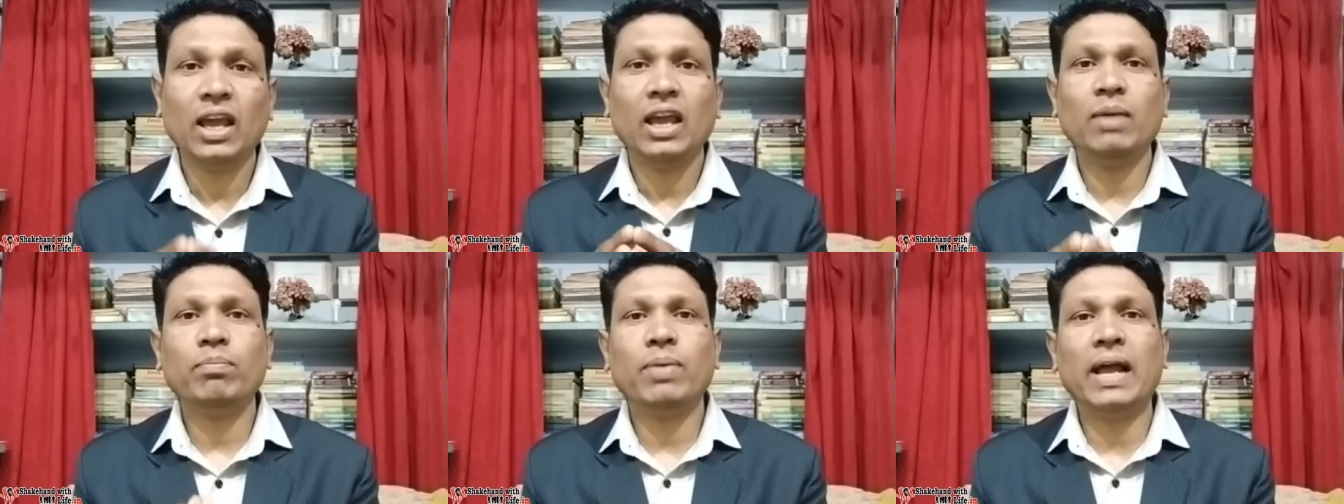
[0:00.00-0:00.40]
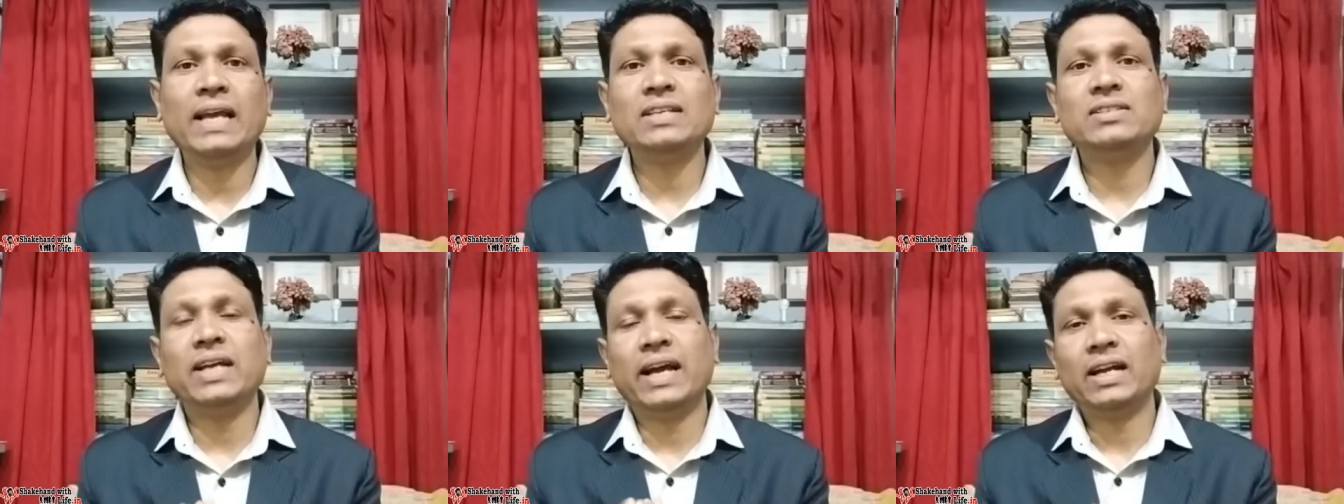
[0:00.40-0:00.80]

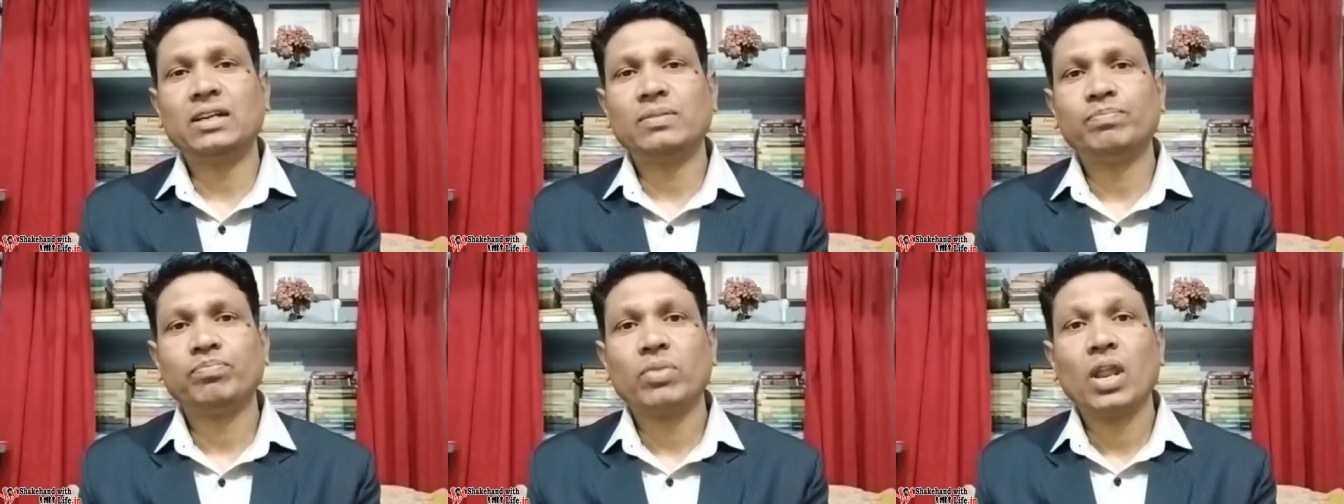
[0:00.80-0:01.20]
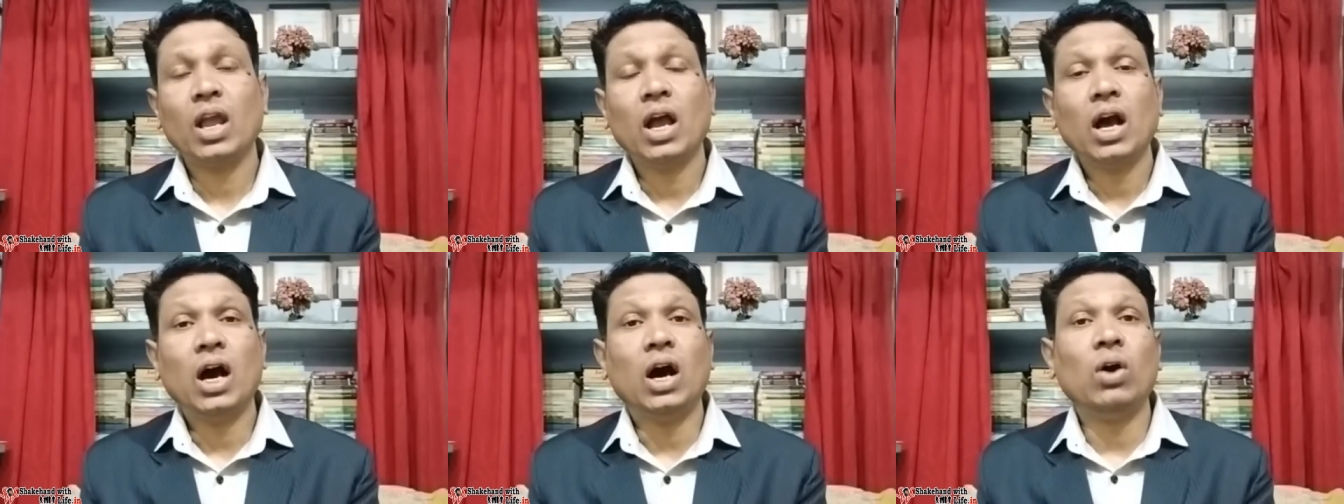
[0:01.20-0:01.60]
implies that
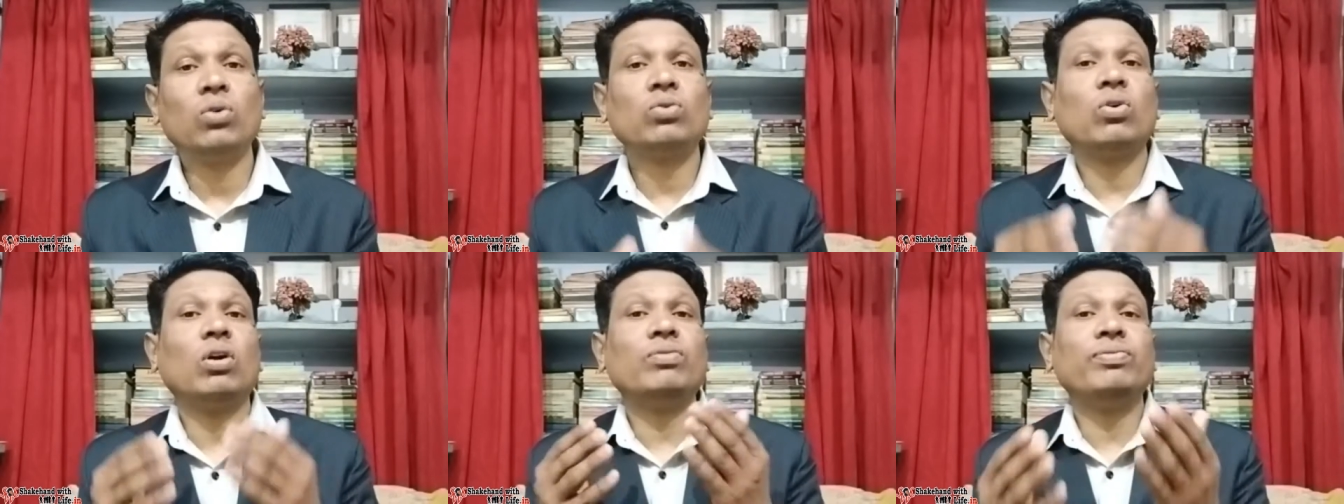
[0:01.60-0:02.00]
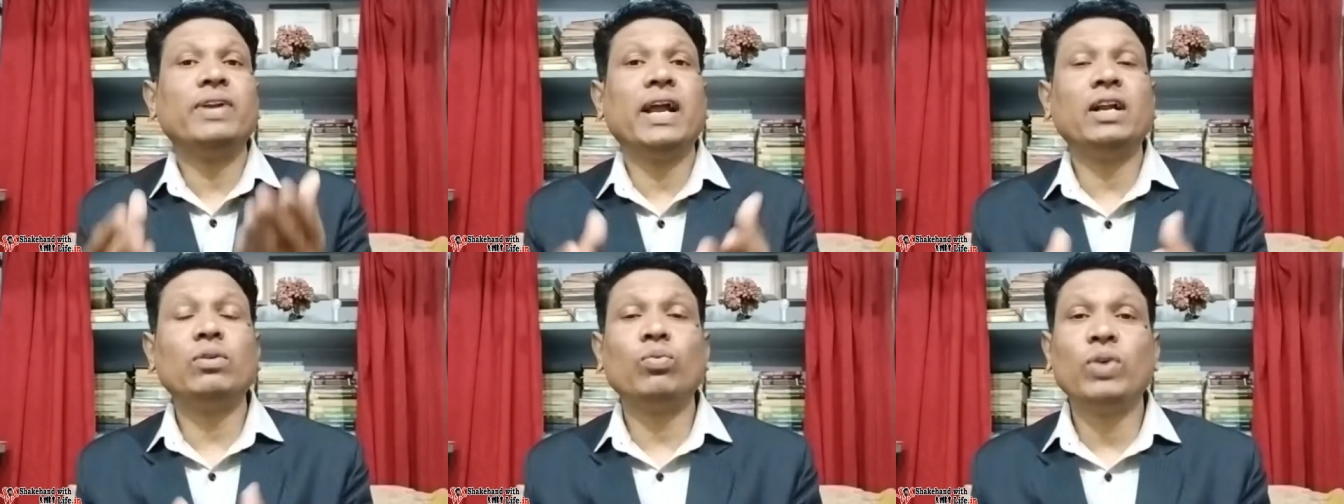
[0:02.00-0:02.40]
how
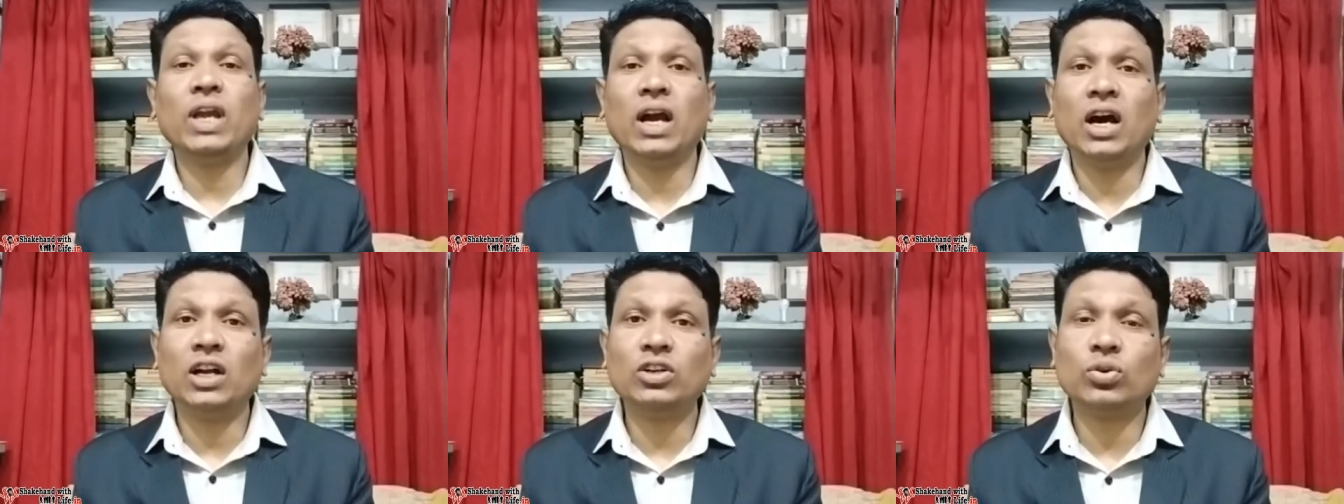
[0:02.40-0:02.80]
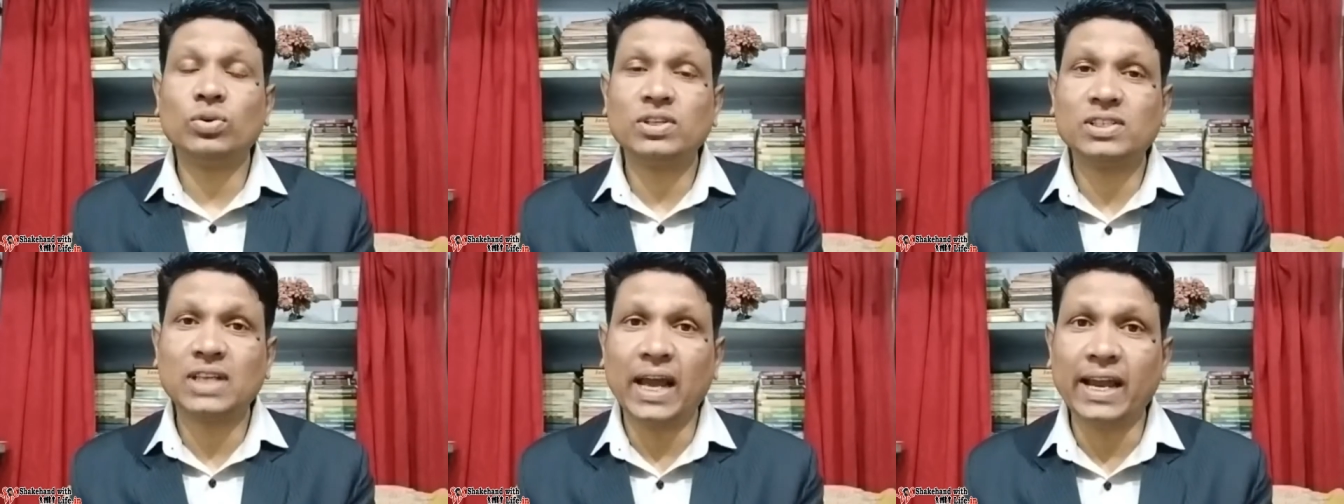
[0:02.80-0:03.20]
confident we are to
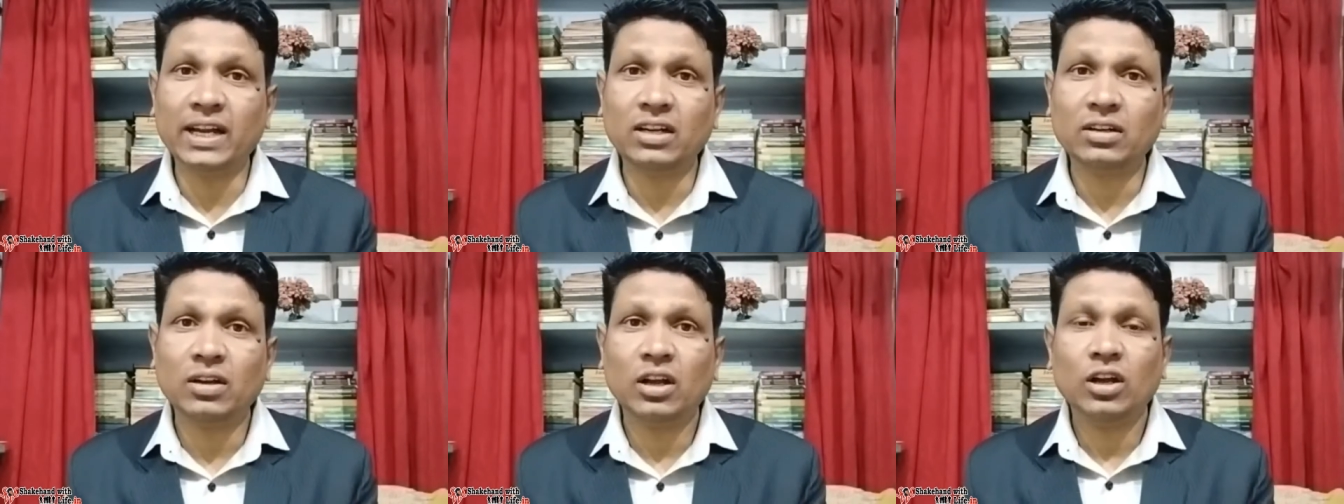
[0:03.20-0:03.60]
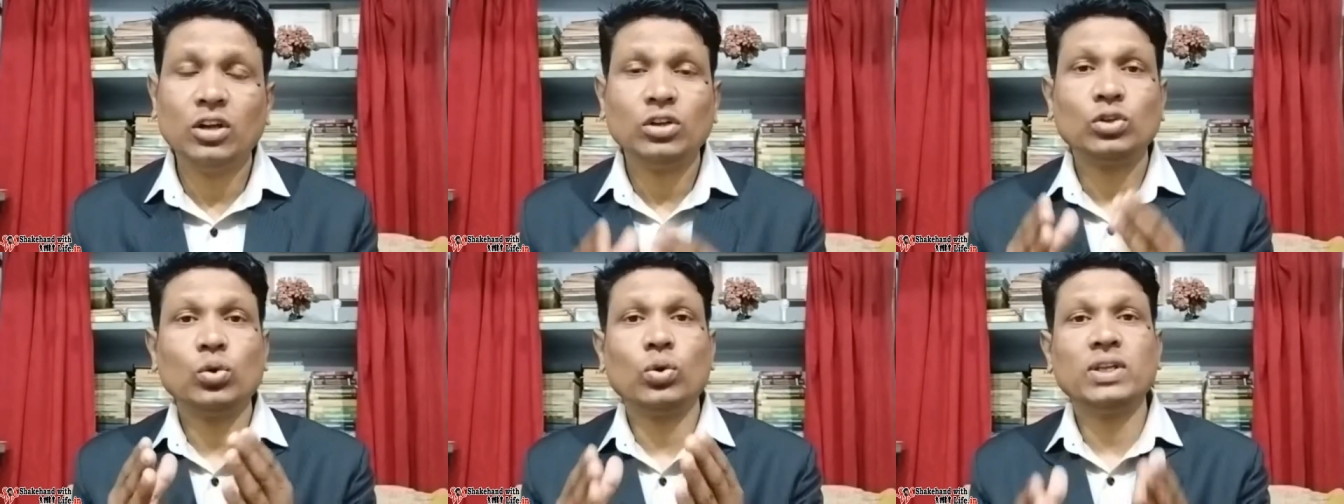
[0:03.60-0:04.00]
decide
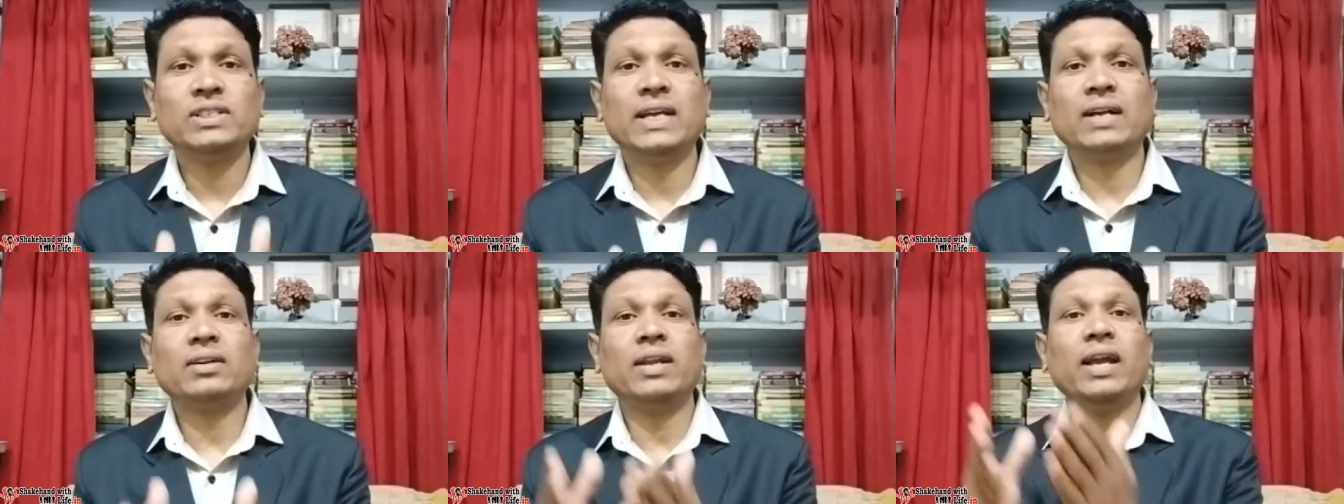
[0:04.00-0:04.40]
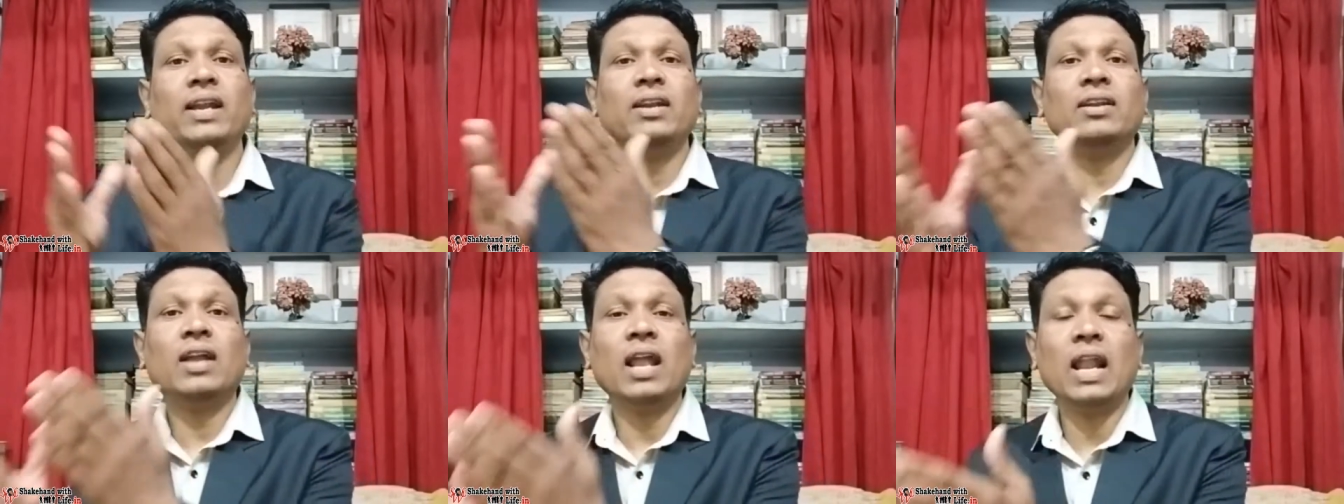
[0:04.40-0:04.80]
to reject a
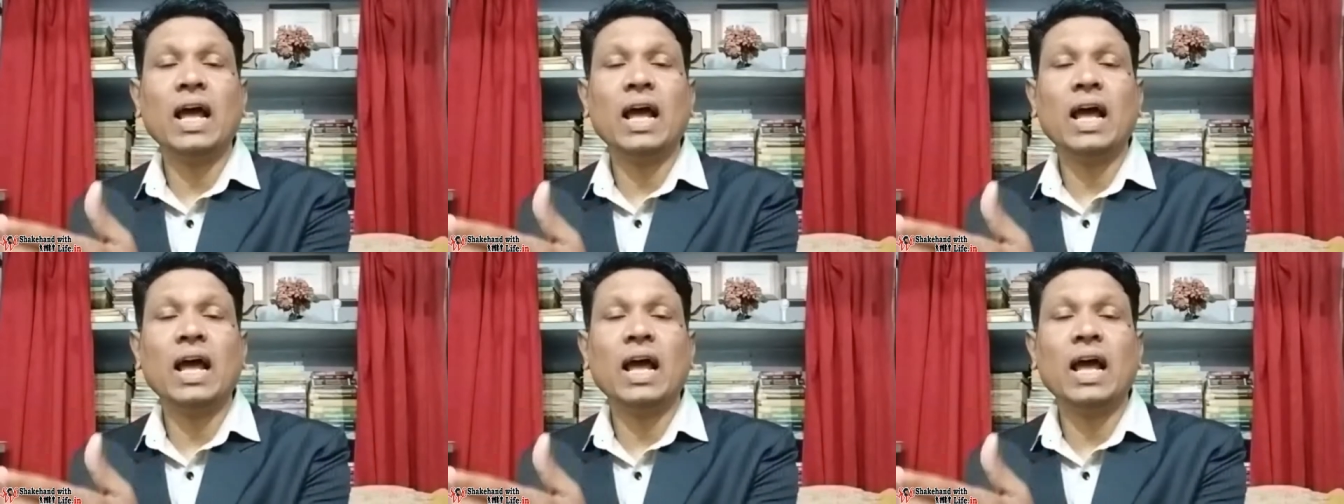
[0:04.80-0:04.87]
null